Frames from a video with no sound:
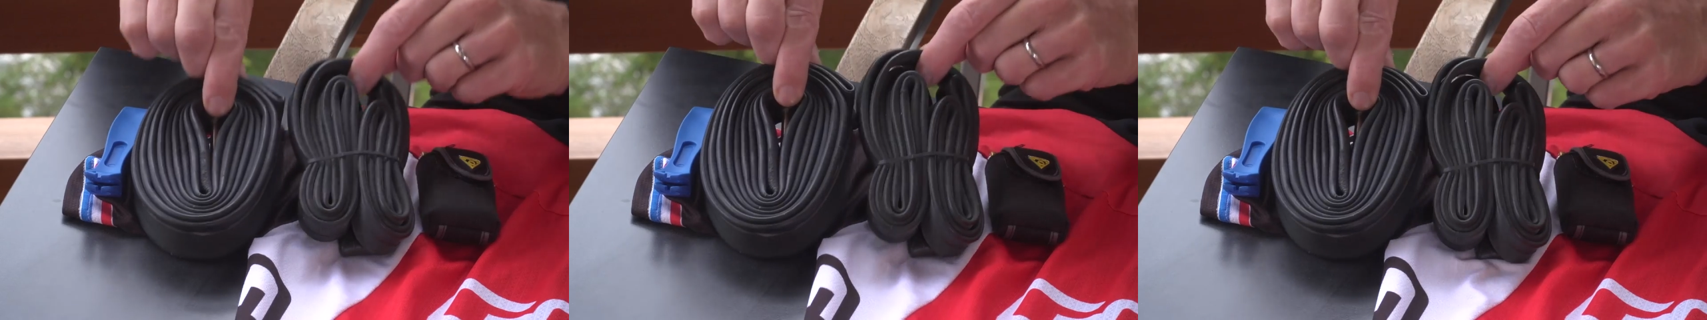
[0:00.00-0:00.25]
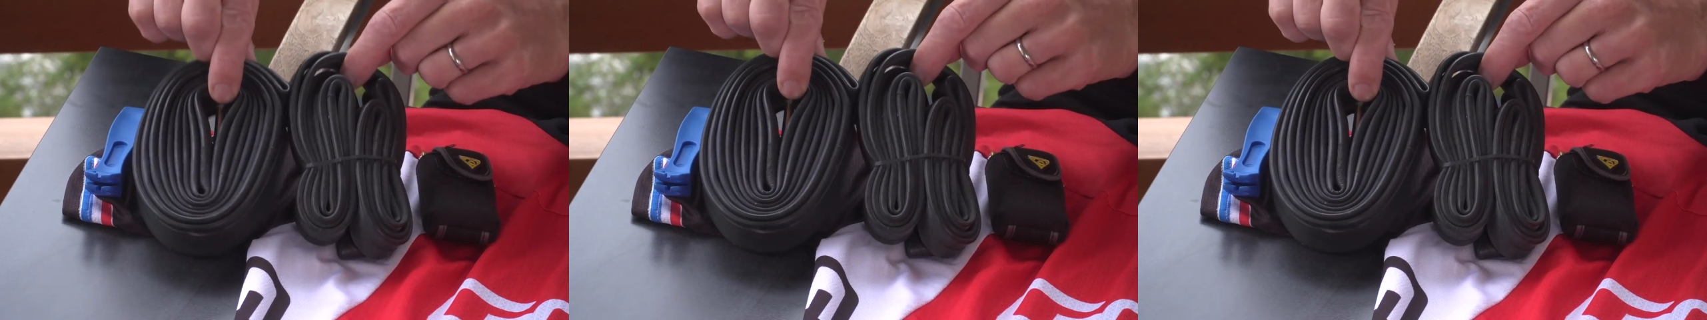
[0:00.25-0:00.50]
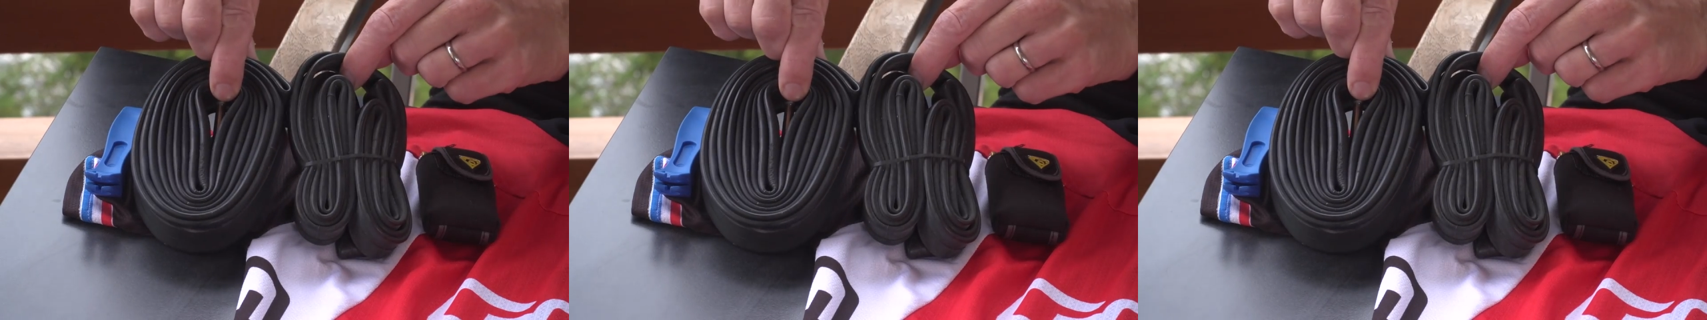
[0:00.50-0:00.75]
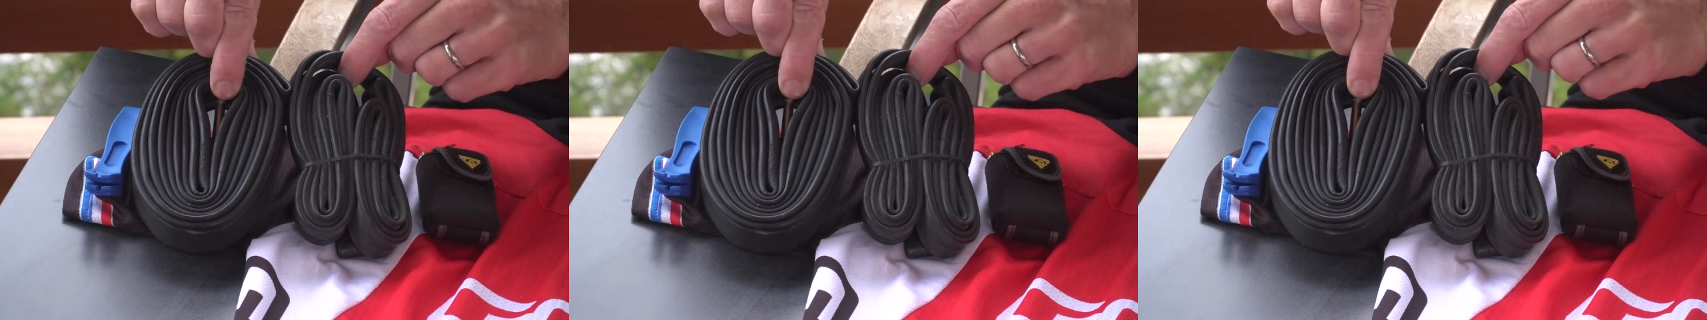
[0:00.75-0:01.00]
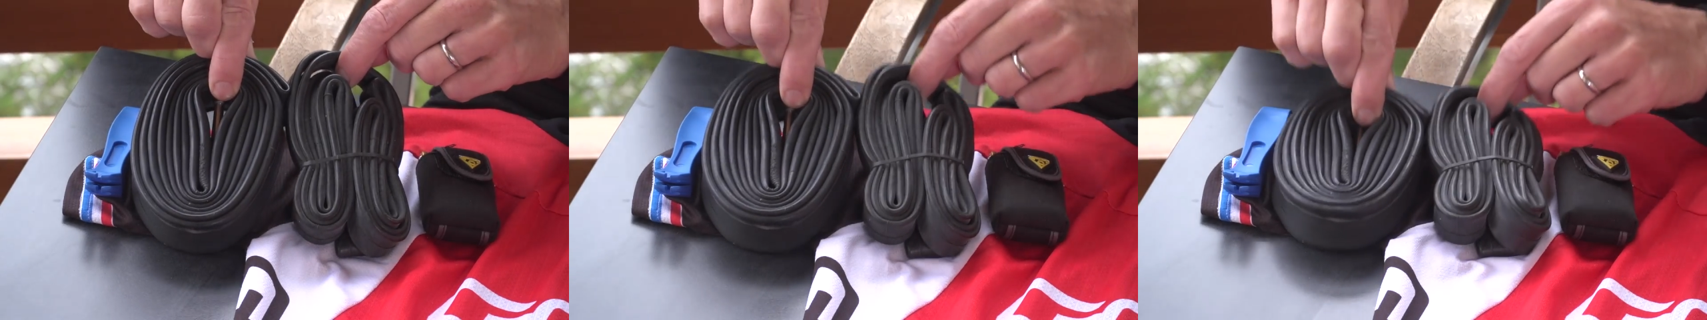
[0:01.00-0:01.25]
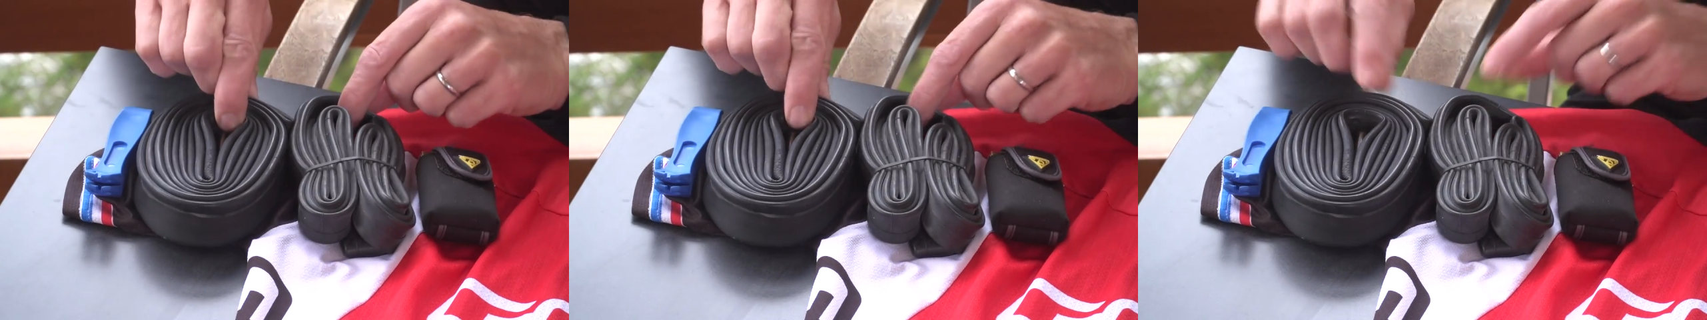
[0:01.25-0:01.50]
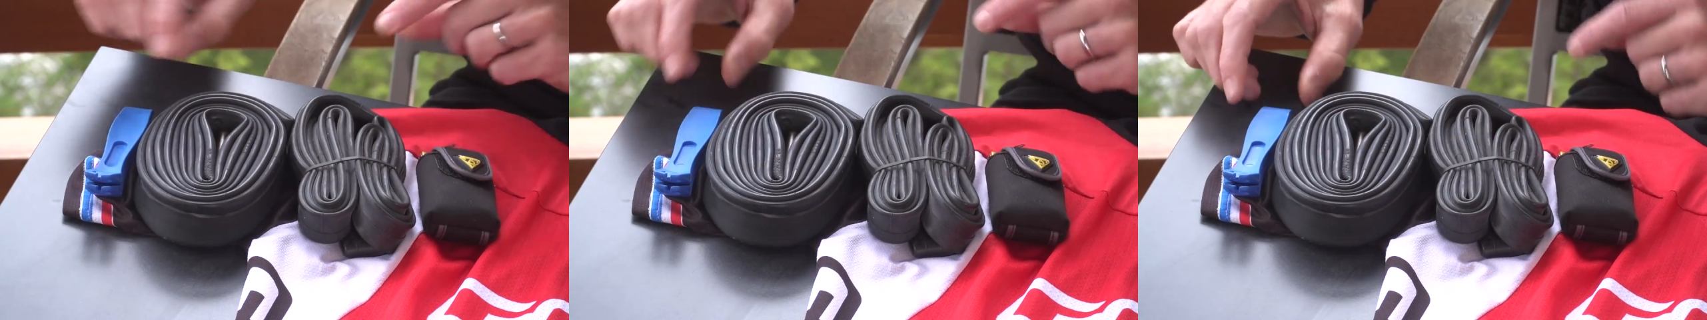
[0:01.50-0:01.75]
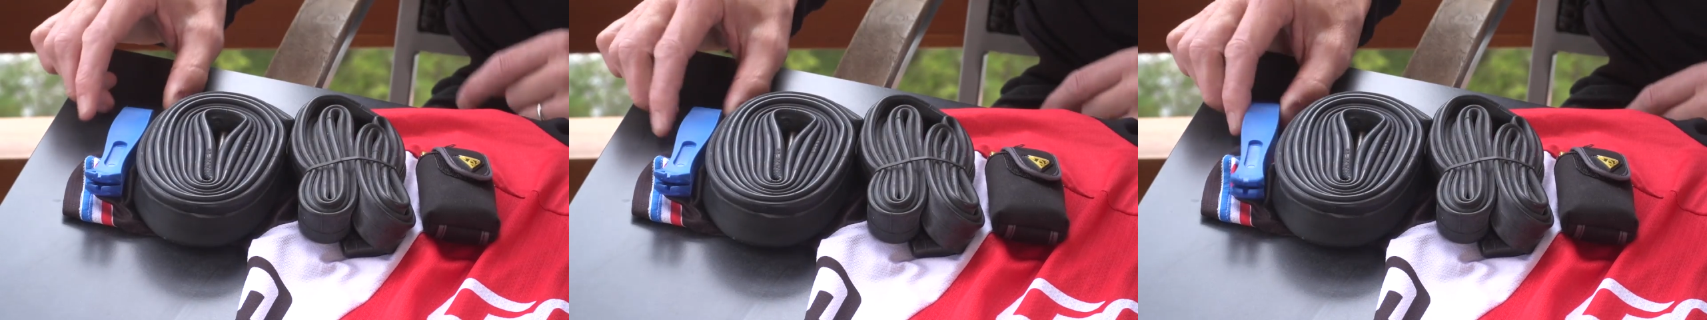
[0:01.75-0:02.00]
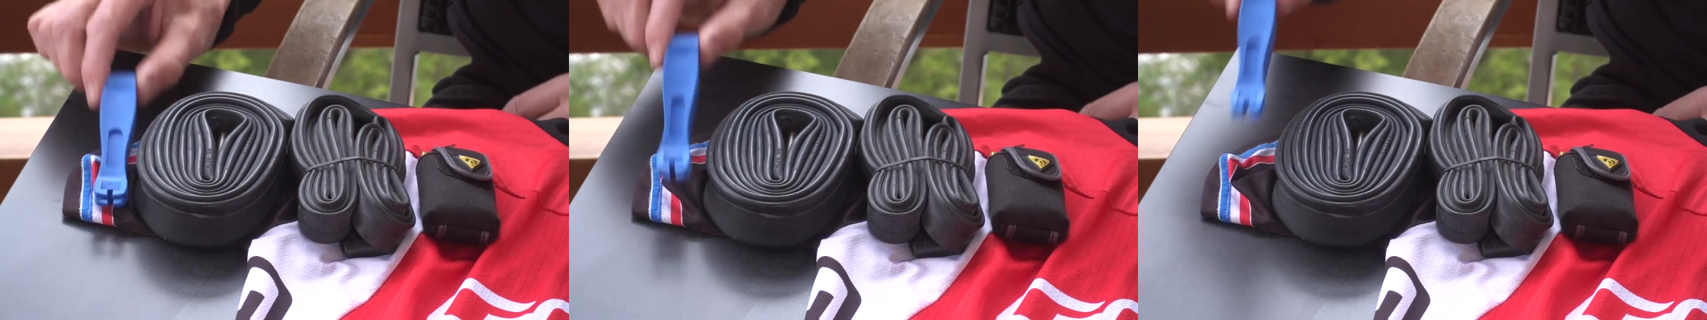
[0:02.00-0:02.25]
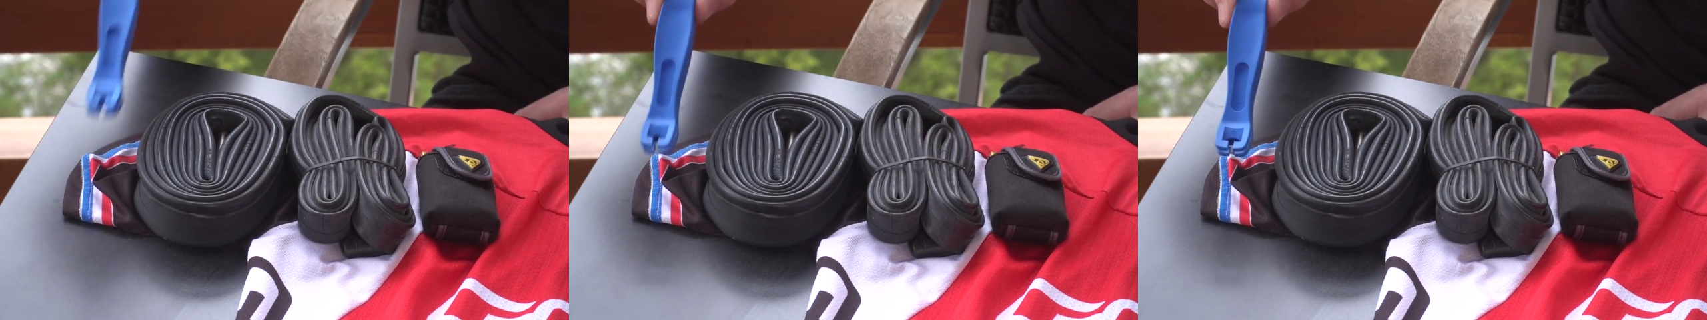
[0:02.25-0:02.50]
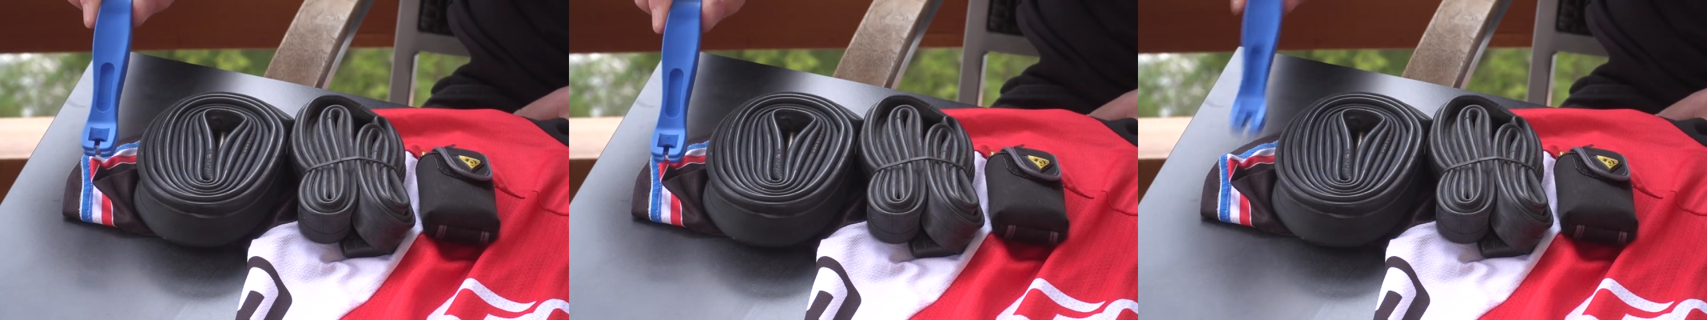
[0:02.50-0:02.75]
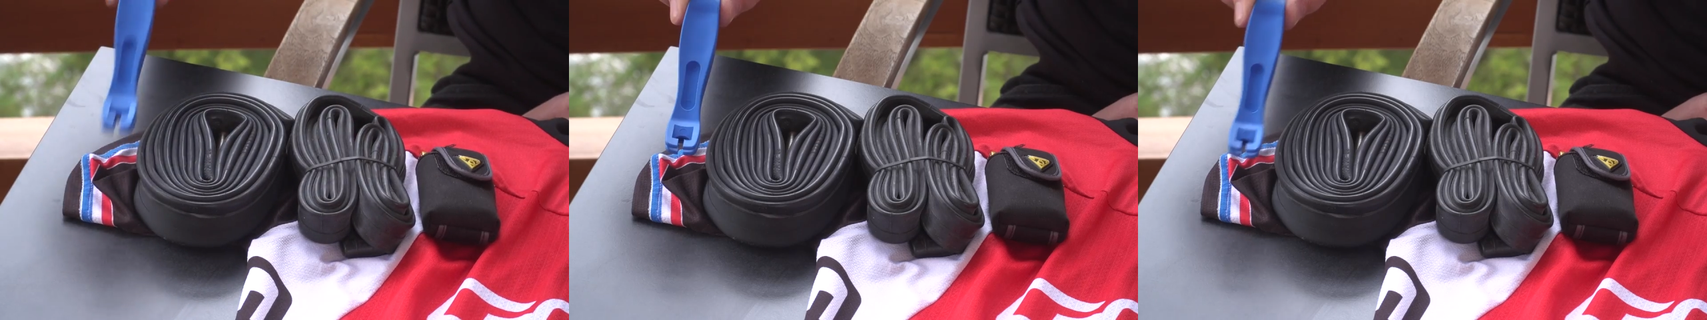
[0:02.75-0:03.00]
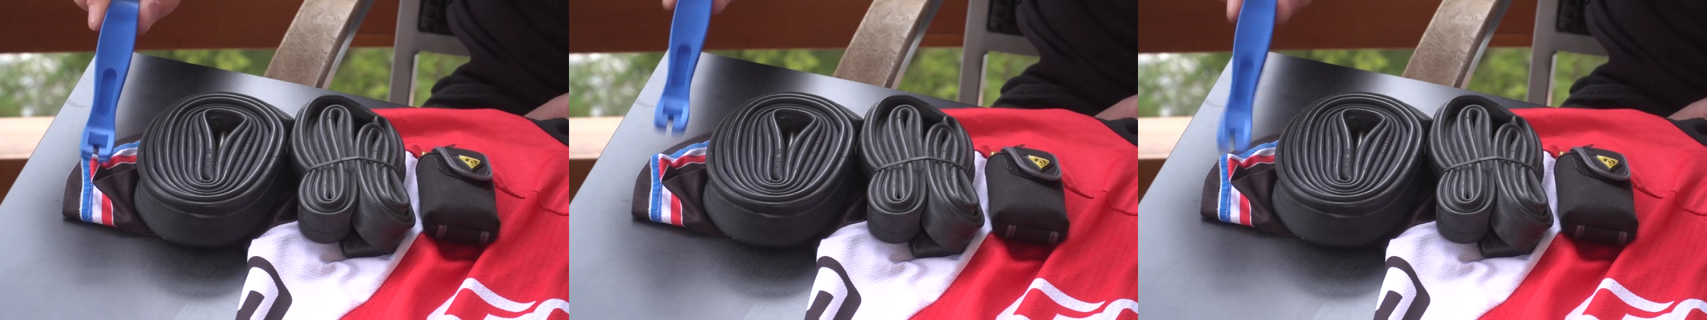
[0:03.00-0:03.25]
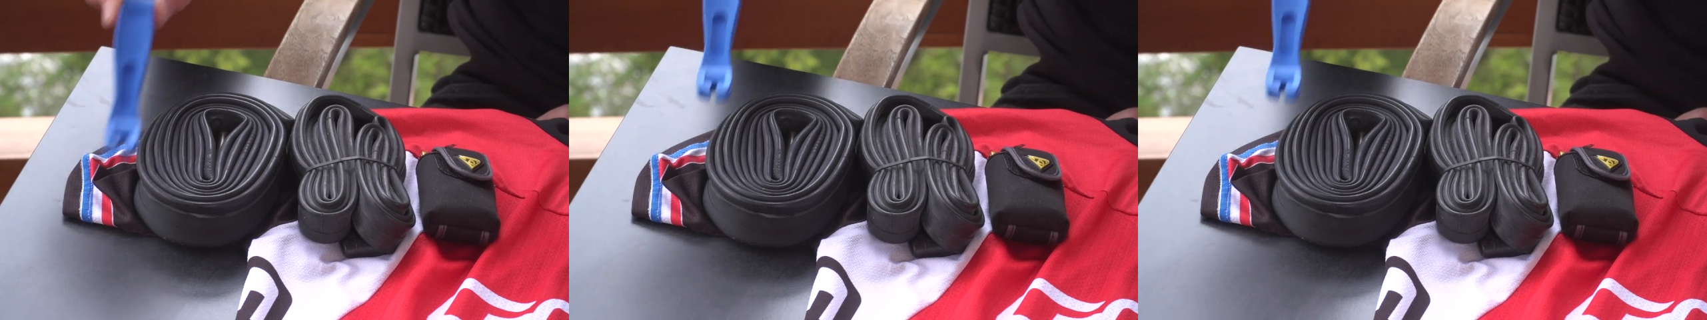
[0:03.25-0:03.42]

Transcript: [unreadable: no face in view]